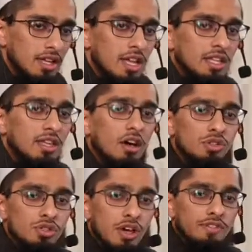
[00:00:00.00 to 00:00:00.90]
They also
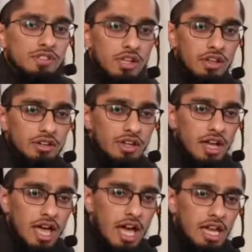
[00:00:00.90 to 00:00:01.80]
have to slaughter an
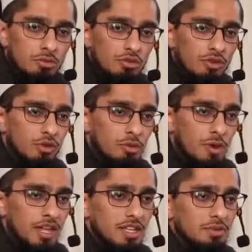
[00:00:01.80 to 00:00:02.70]
animal for
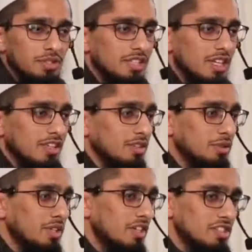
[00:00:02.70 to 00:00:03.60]
qurbani, which is like
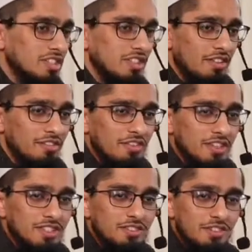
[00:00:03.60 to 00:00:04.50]
300 of that
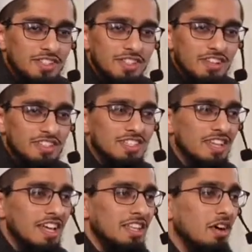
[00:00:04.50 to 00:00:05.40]
$550.
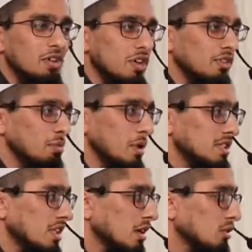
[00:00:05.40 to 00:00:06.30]
They also have to pay
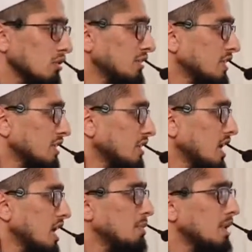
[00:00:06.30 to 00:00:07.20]
sadaqatul fitr.
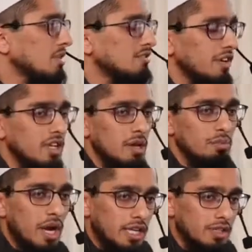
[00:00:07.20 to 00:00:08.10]
It becomes very
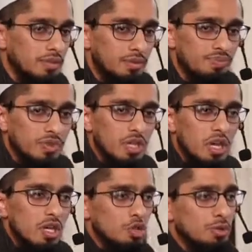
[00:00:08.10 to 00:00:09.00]
impractical.
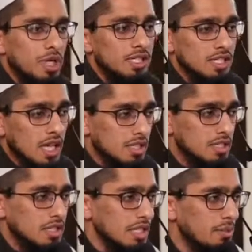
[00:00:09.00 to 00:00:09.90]
So because of there's
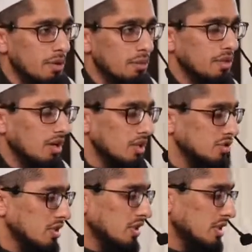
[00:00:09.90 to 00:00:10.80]
leeway with regards
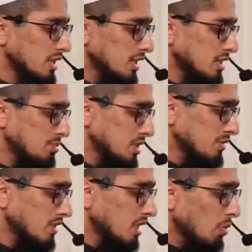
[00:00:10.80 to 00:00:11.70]
to this, and this is
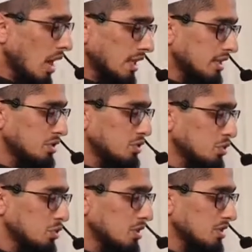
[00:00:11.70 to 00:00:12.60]
specifically why there's
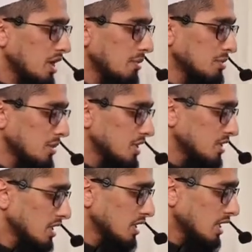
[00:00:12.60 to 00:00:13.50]
two nisabs
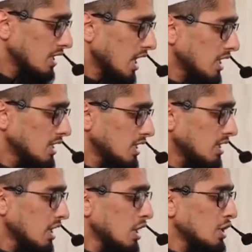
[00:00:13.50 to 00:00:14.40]
mentioned in the hadith.
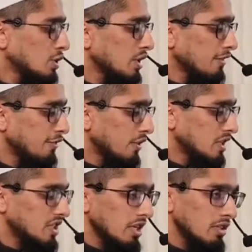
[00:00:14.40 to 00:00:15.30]
So therefore,
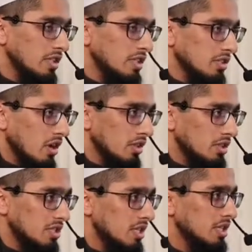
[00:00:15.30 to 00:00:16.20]
generally the scholars
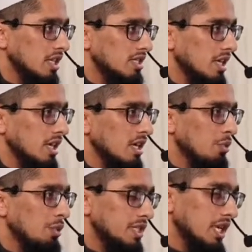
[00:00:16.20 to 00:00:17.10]
here, they say,
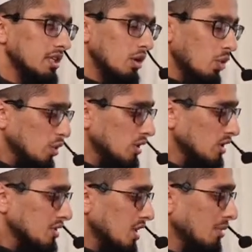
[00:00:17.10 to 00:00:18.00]
we take the gold
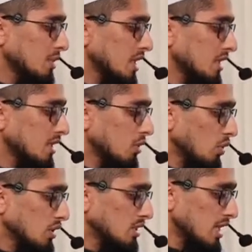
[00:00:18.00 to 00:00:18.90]
nisab, we take the
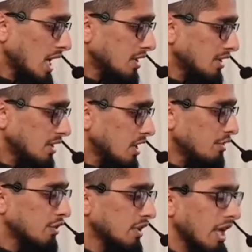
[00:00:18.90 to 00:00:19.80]
gold standard
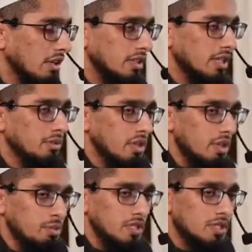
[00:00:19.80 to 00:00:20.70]
for calculating whether a
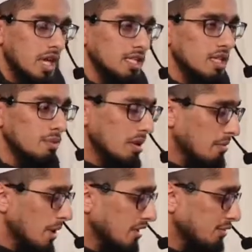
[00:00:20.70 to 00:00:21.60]
person has the minimum
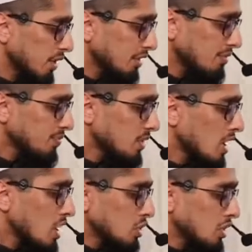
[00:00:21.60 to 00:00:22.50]
amount of wealth.
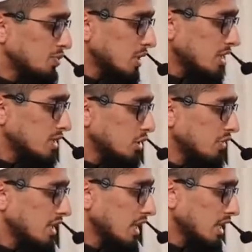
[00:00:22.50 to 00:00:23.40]
So as we can see over
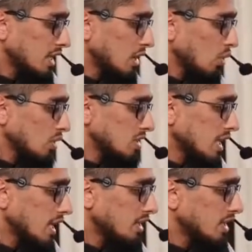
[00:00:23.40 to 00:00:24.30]
there, the gold
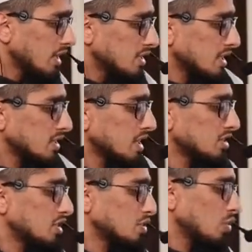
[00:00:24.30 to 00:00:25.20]
standard is
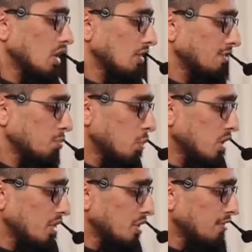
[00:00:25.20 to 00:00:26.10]

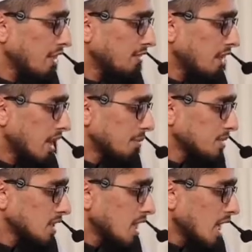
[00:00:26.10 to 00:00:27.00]
612.35 grams.
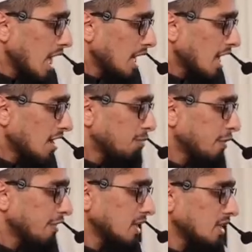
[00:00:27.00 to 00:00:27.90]
And I
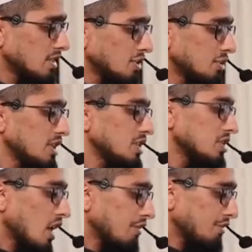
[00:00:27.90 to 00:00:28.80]
provided a
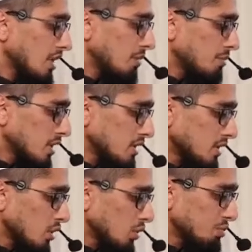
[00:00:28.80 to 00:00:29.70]
screenshot from
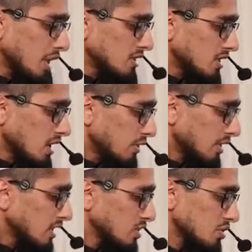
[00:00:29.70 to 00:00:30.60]

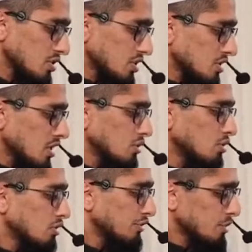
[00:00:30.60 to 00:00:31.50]
goldprice.org. Just search on
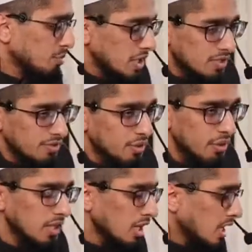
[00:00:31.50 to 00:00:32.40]
Google for the price of
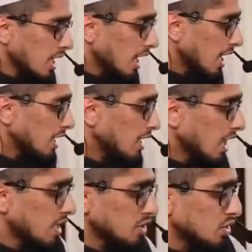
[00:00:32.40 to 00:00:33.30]
gold. And I
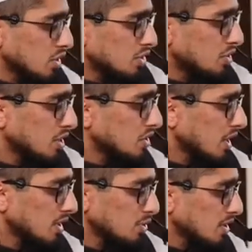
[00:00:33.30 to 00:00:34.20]
just took a screenshot.
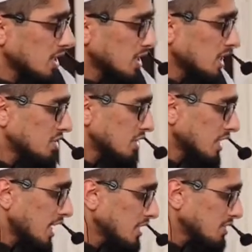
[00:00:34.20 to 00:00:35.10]
This was, I think, yesterday
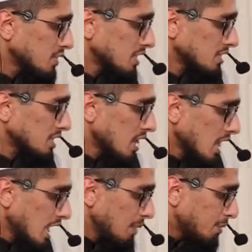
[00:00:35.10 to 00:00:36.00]
night. So it says
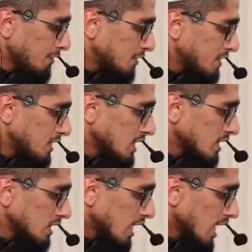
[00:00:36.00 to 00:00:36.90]
April
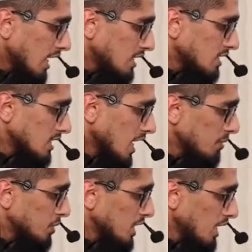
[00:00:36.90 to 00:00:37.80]
15th at 10
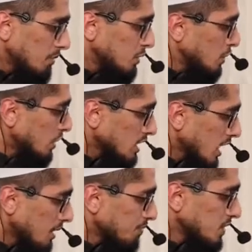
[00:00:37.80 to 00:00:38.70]
p.m. New York time.